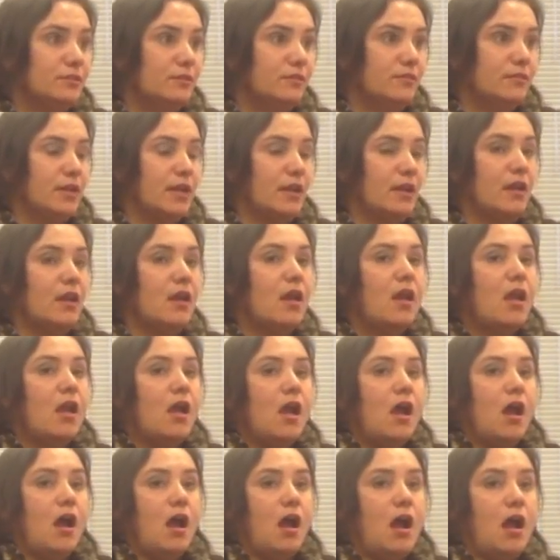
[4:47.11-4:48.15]
Okay,
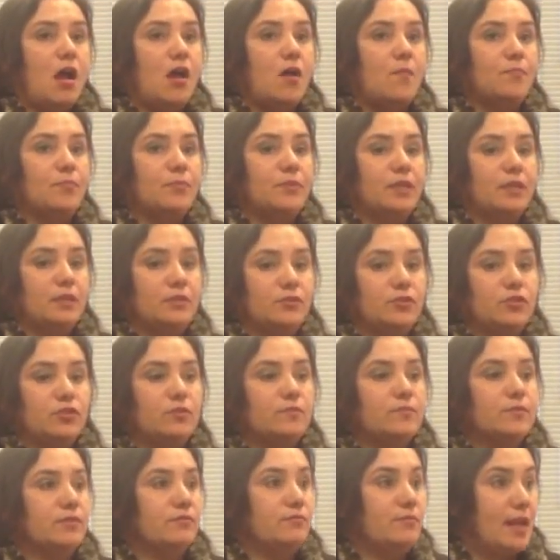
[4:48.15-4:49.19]
in
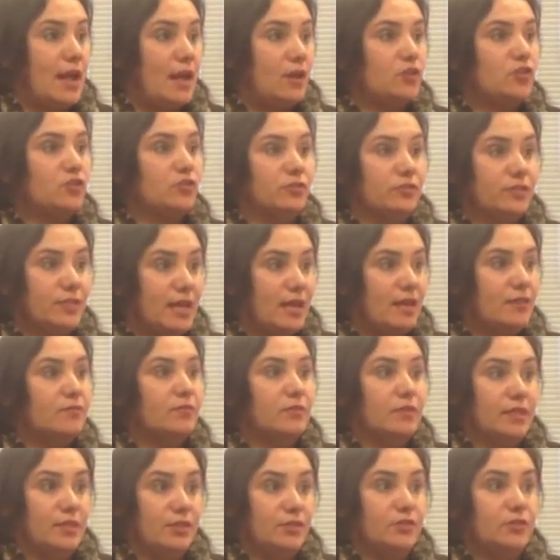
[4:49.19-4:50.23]
terms of national debt
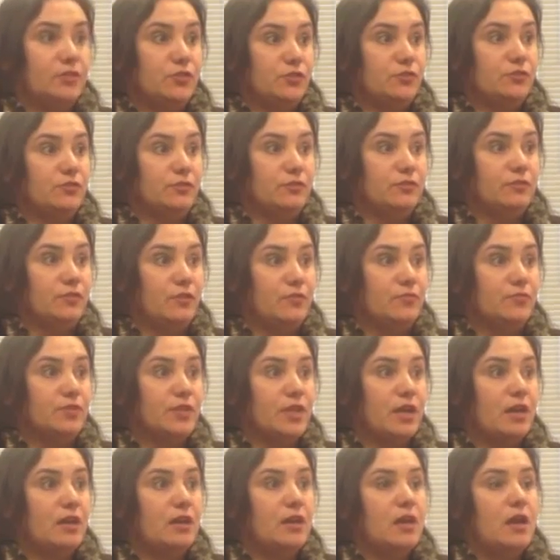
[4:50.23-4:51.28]
related to student loan
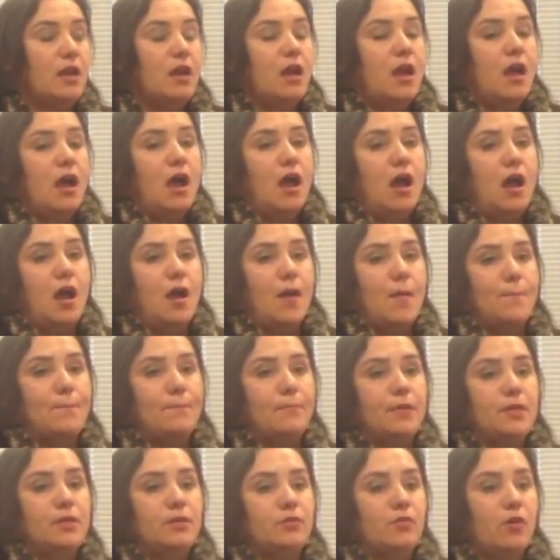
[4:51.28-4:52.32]
debt.
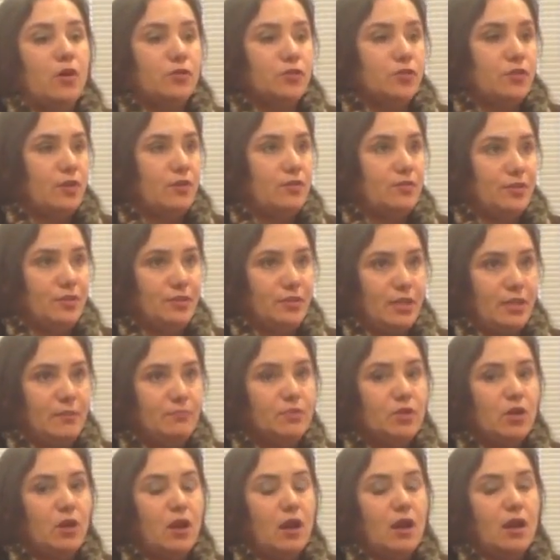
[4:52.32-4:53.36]
You also, at the same
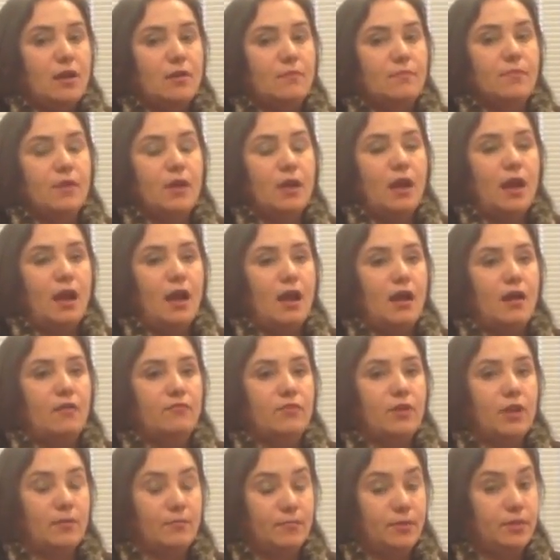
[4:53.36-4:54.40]
time, have
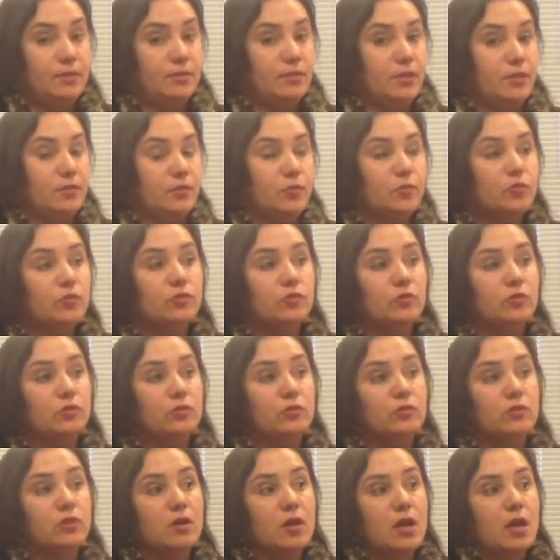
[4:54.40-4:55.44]
companies like
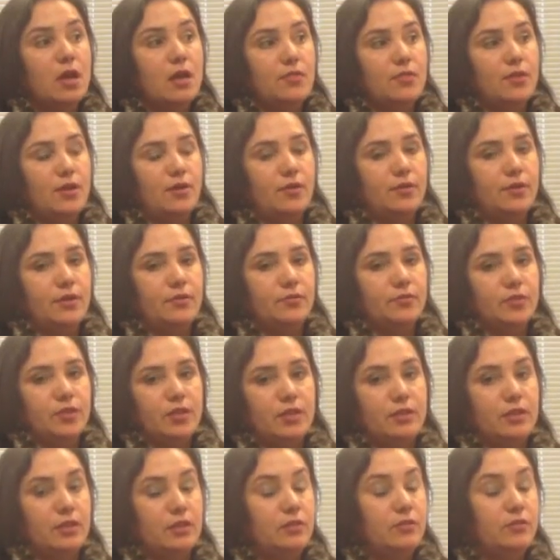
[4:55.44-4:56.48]
Google that are now
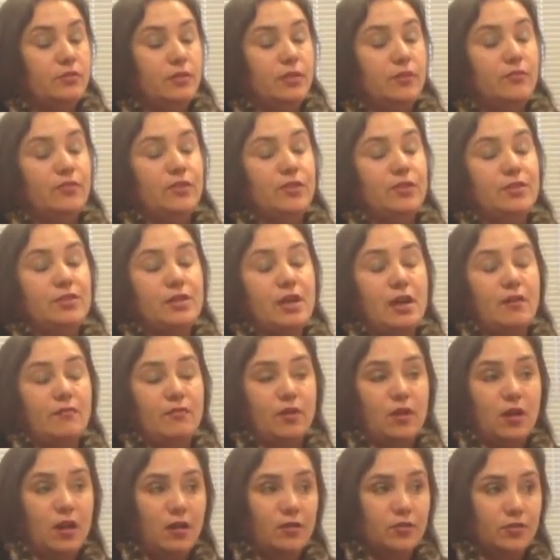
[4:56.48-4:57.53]
saying that you don't even need to have a
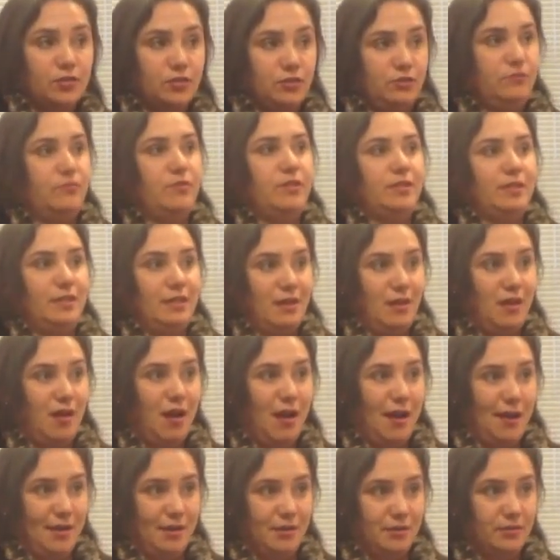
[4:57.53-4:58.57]
college degree to get
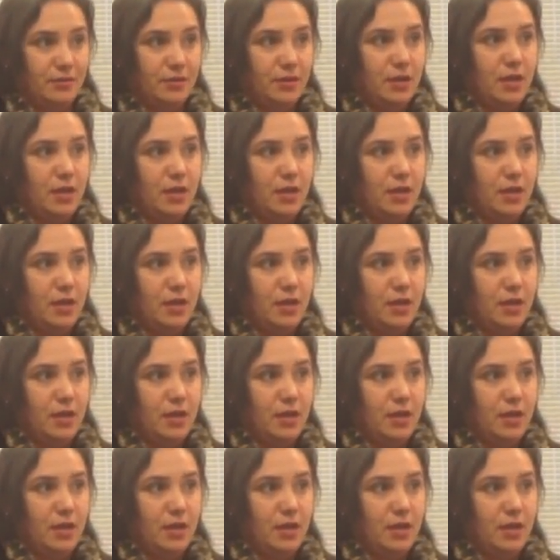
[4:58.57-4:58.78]
hired.